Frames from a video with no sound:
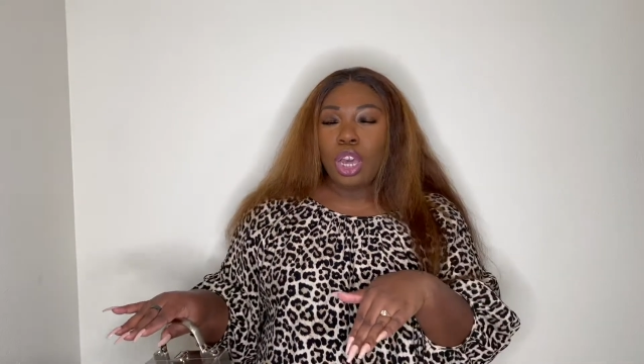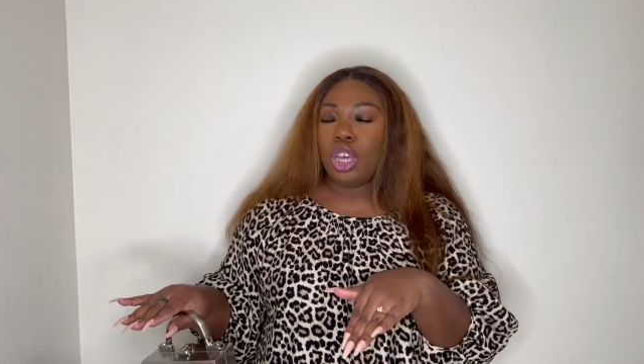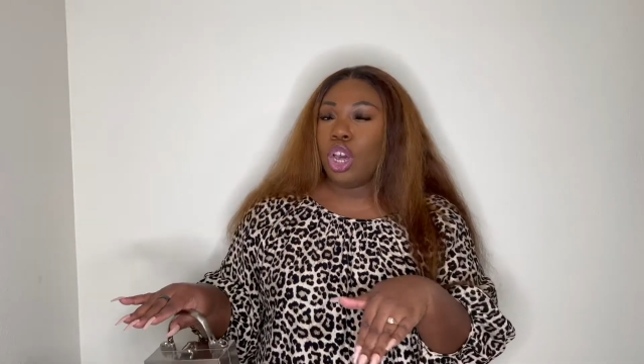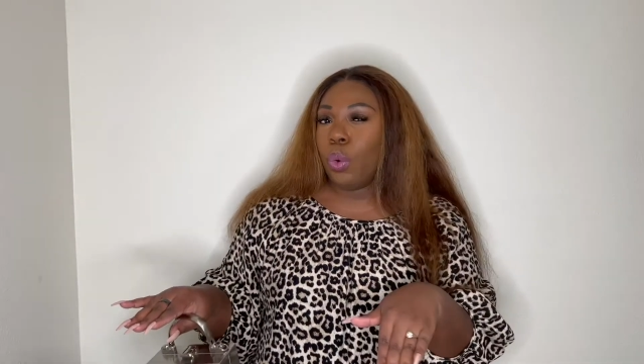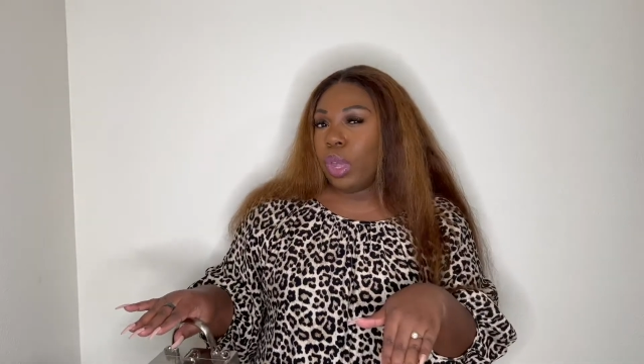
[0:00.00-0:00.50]

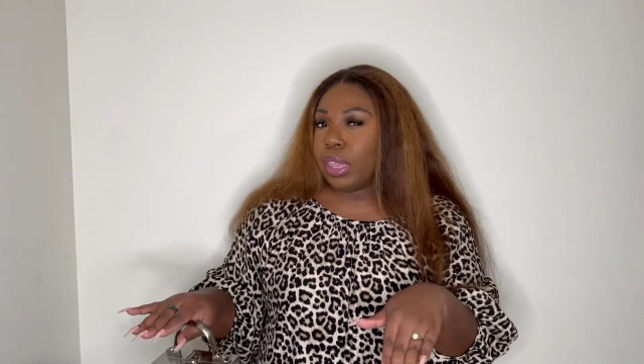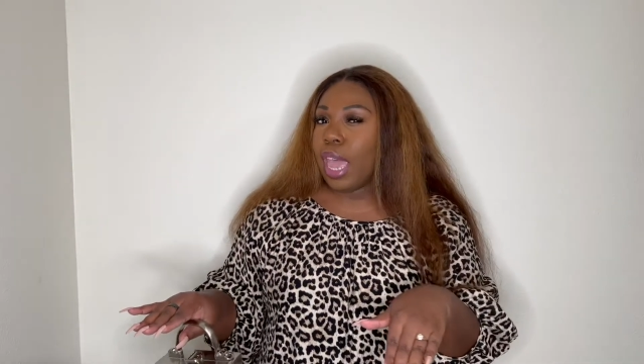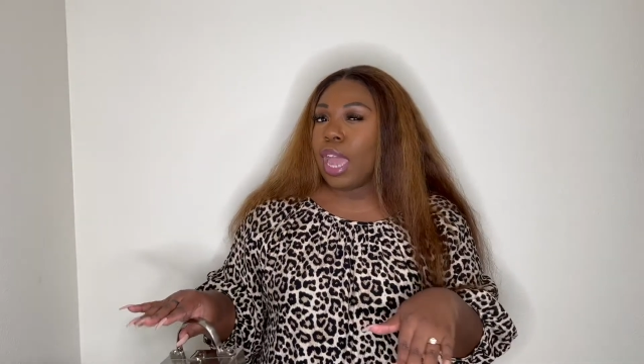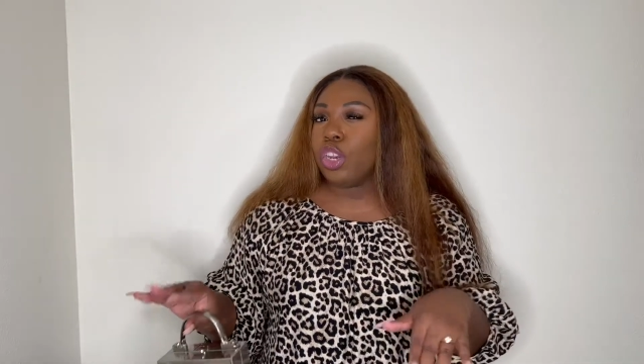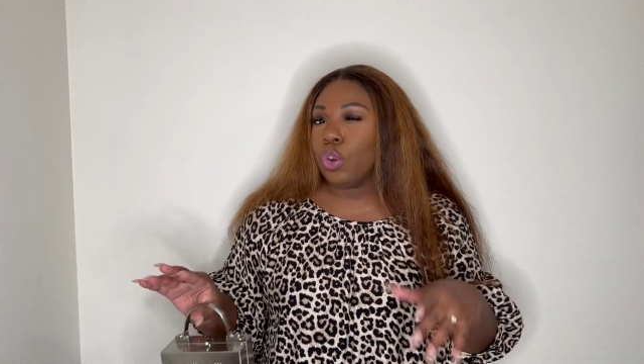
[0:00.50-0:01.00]
go in
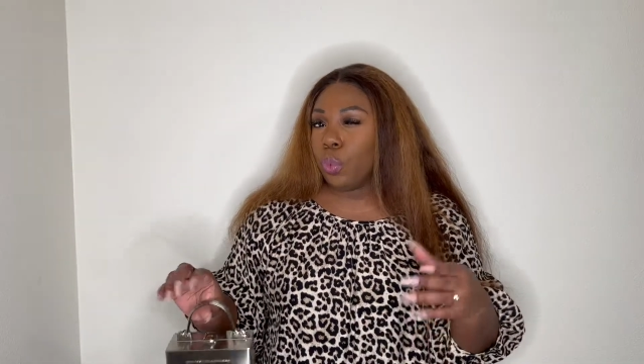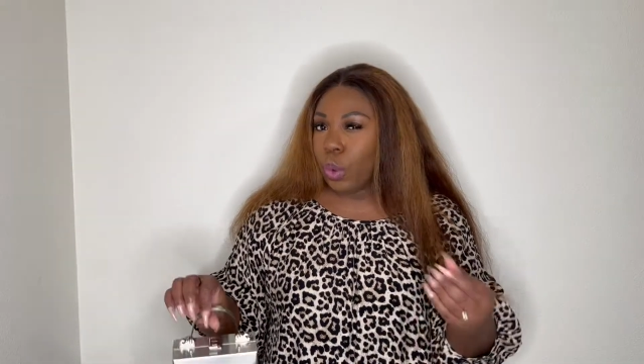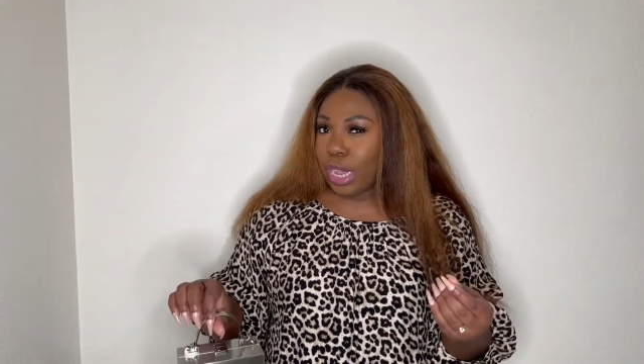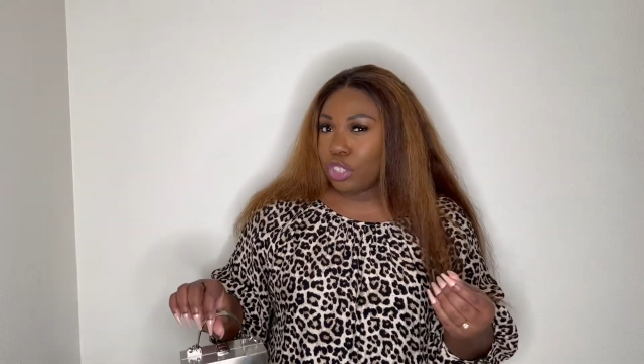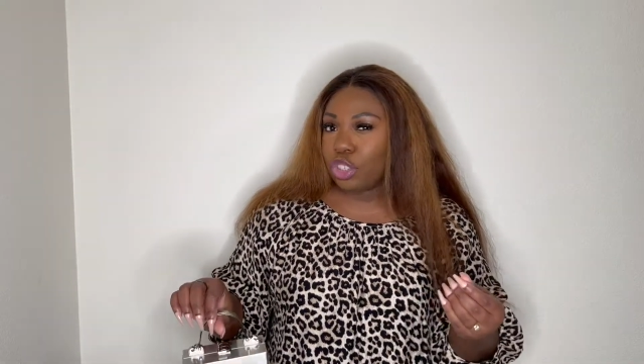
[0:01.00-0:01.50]
that
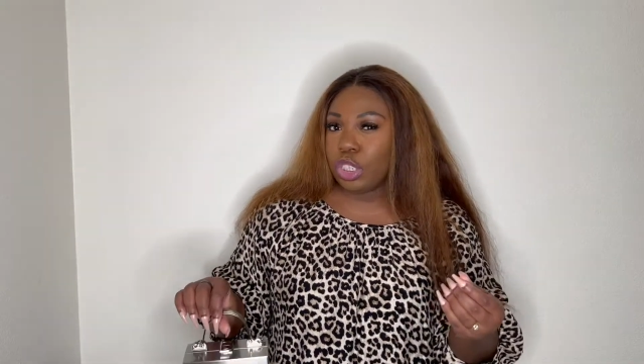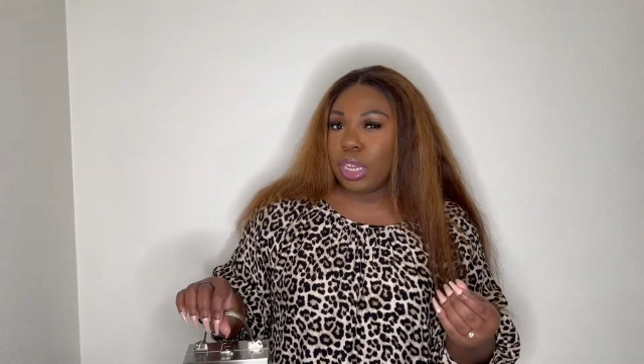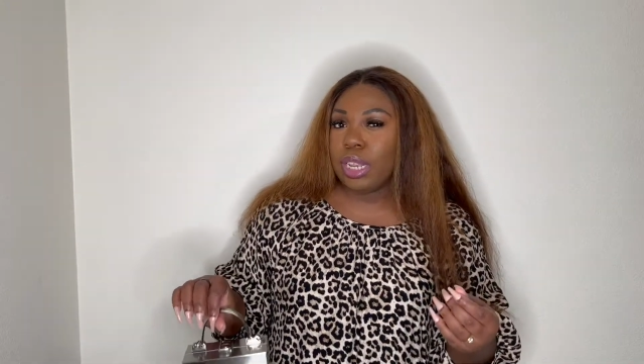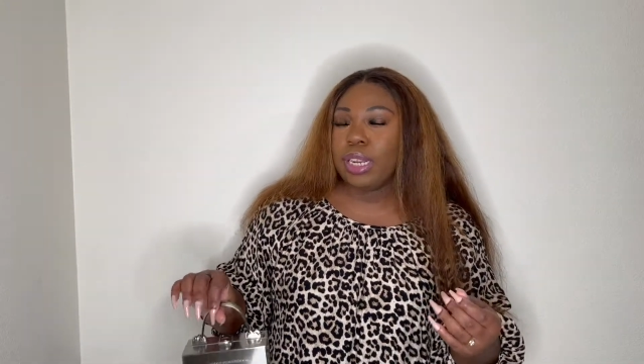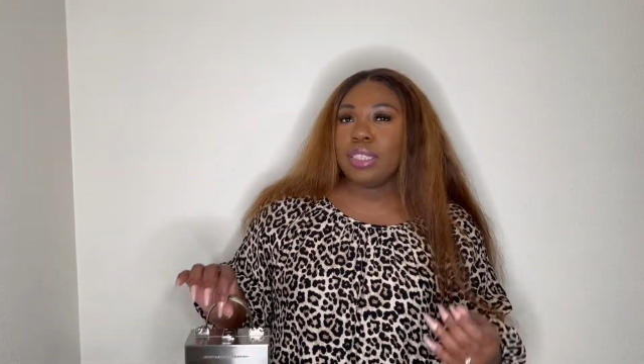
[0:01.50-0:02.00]

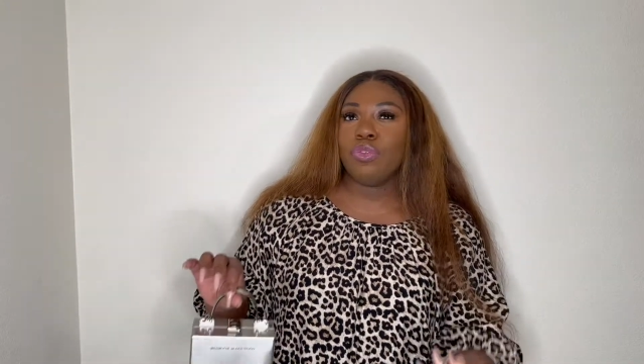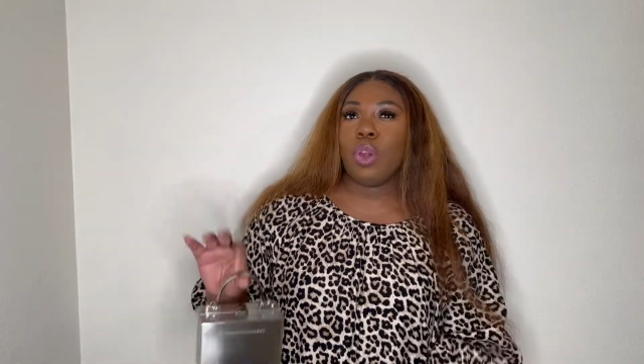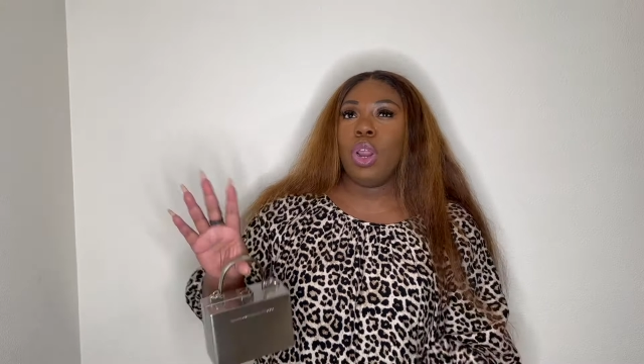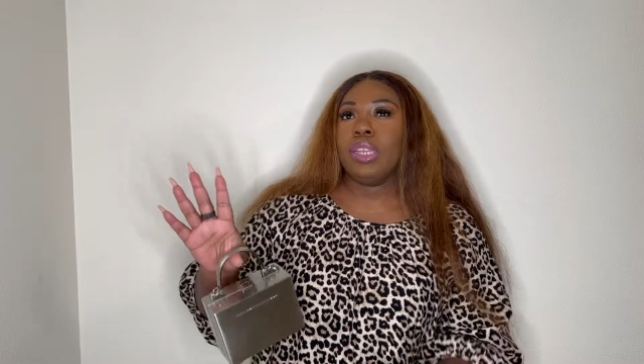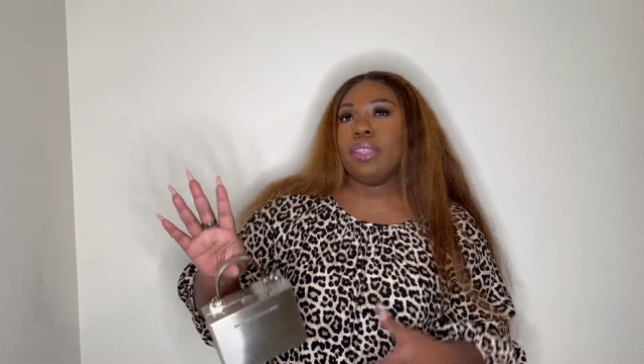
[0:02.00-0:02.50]
direction as
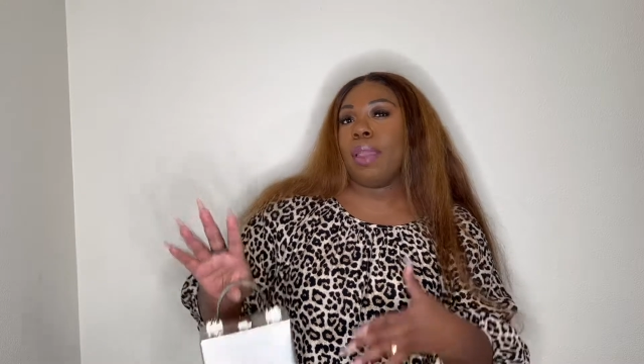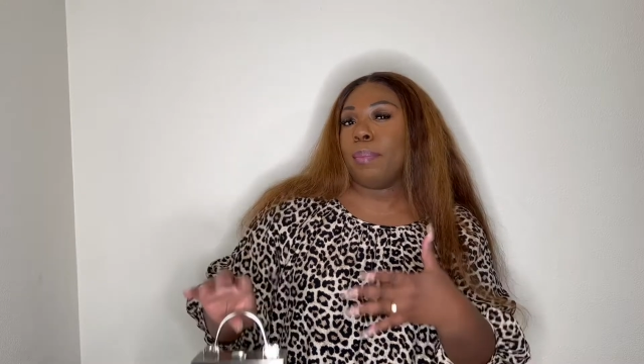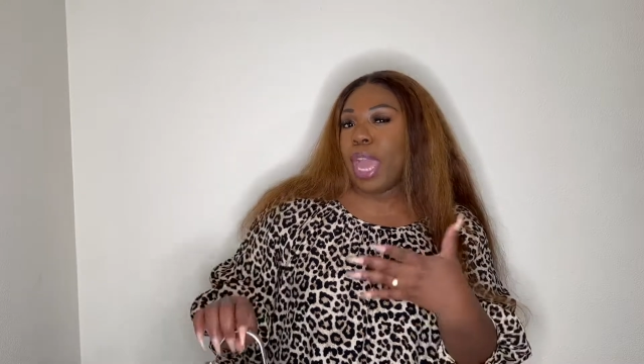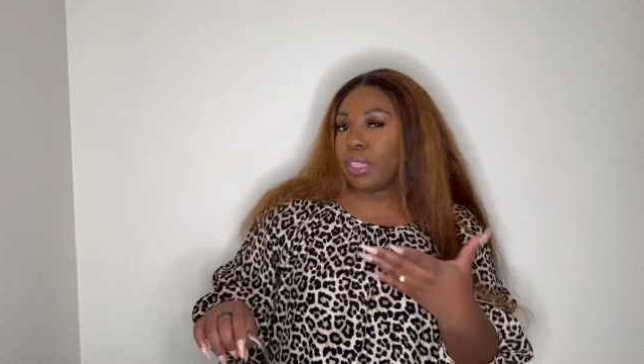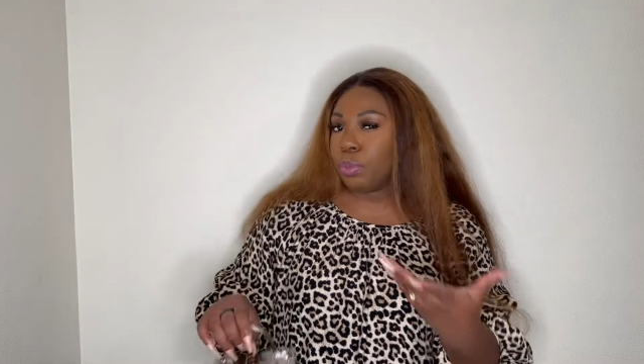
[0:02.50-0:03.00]
far as like
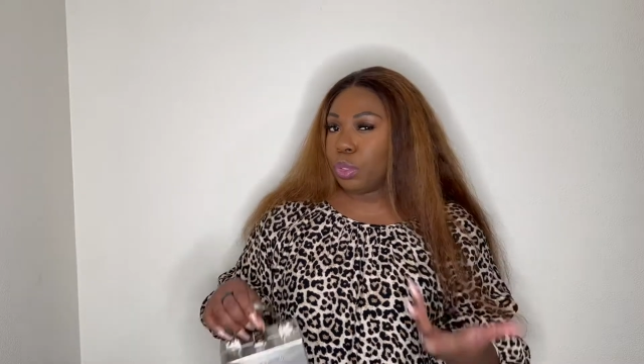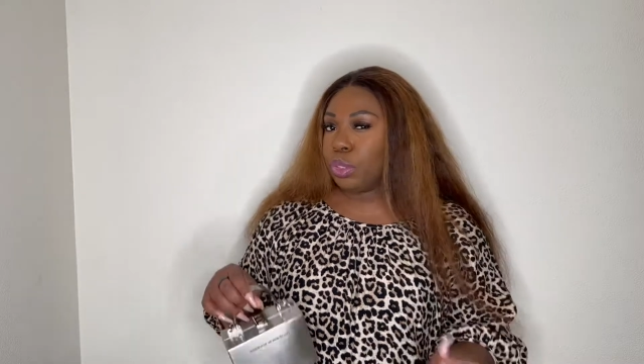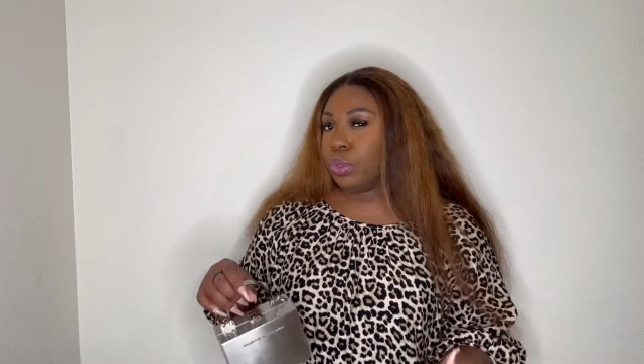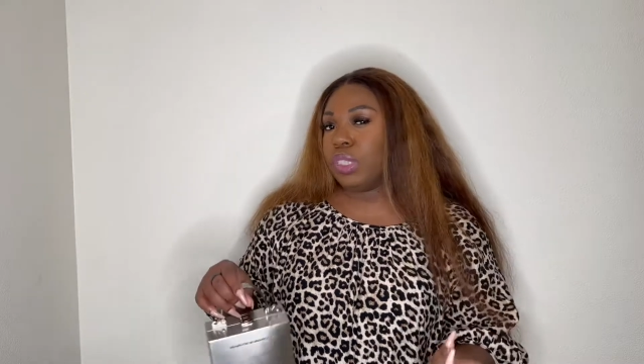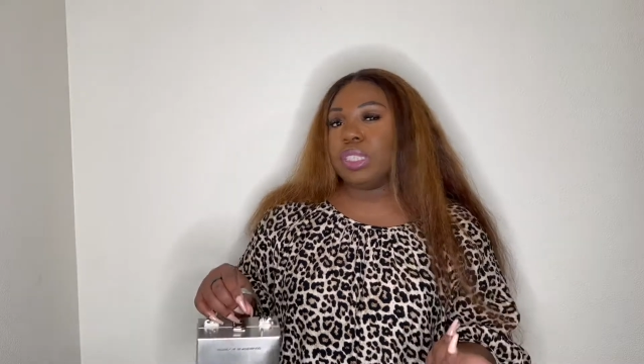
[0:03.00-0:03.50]
mass
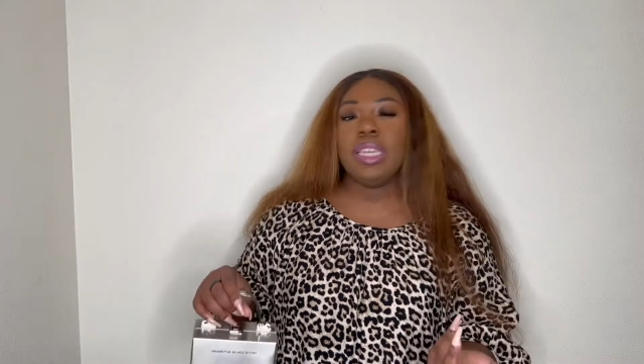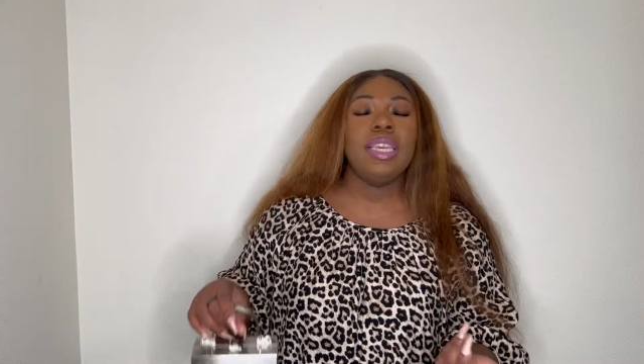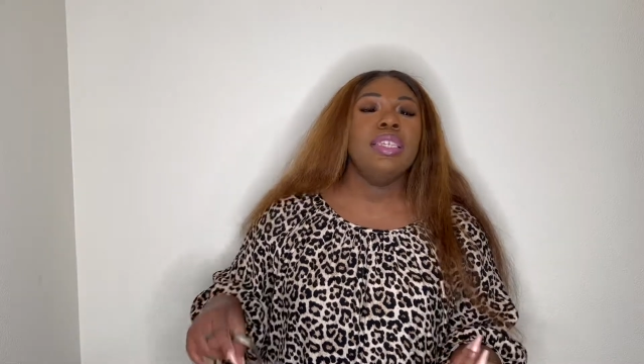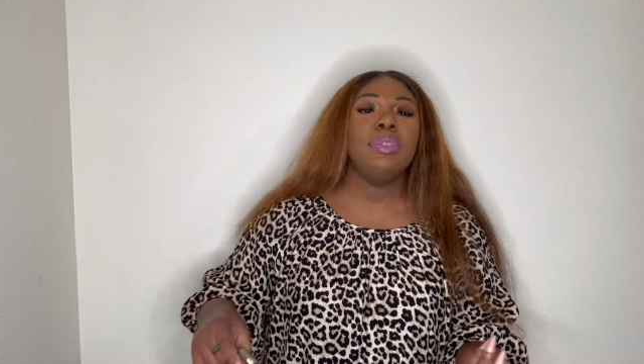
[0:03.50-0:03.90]
producing these.